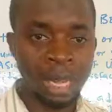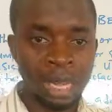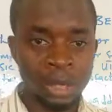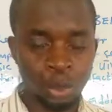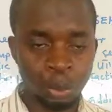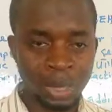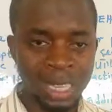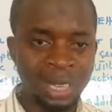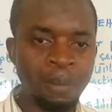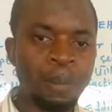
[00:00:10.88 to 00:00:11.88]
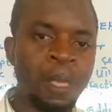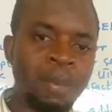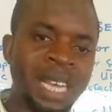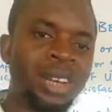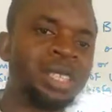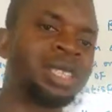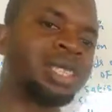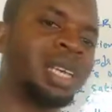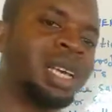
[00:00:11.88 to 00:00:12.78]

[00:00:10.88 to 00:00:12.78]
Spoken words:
place to be because